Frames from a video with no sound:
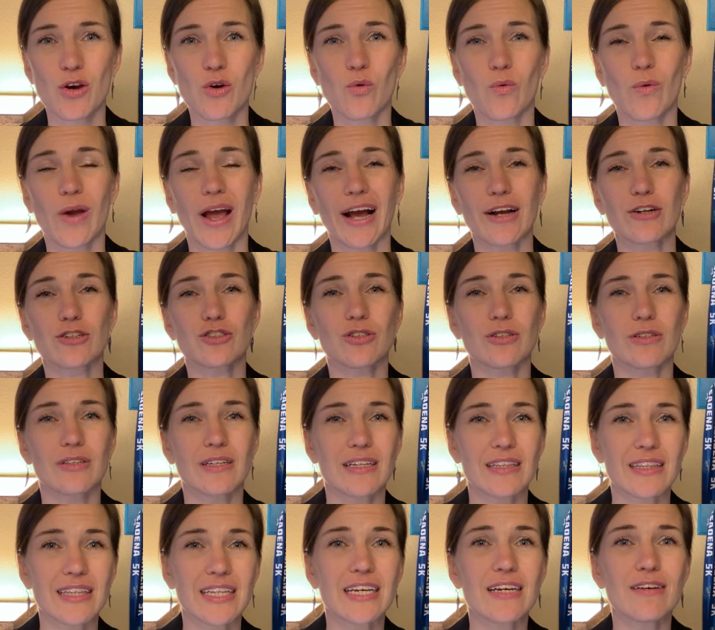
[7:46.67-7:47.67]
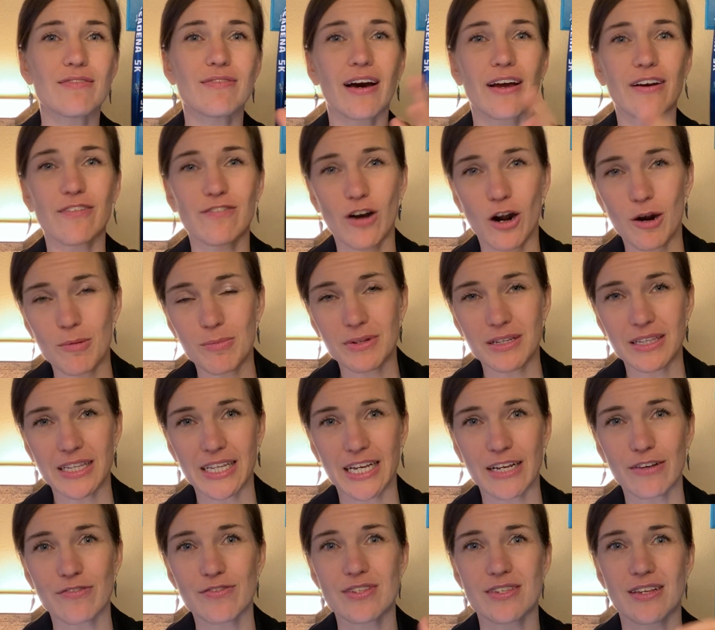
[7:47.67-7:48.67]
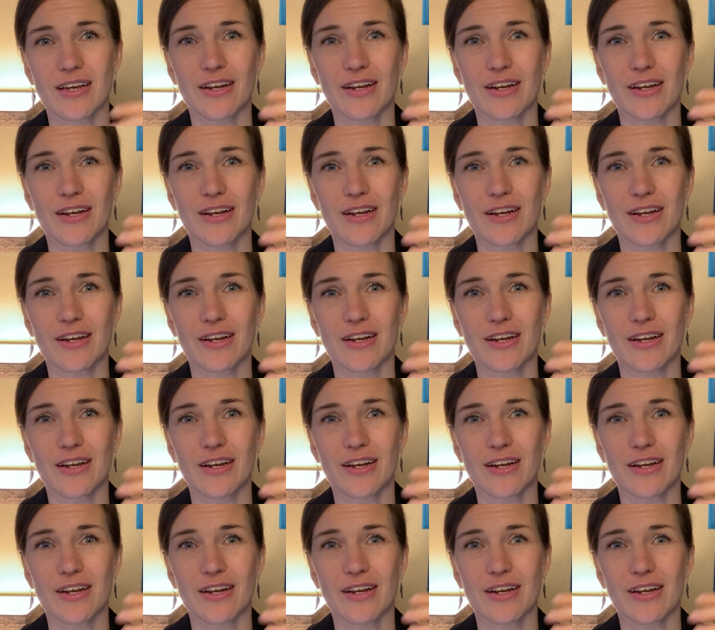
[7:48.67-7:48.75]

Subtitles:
We actually live out of our beliefs.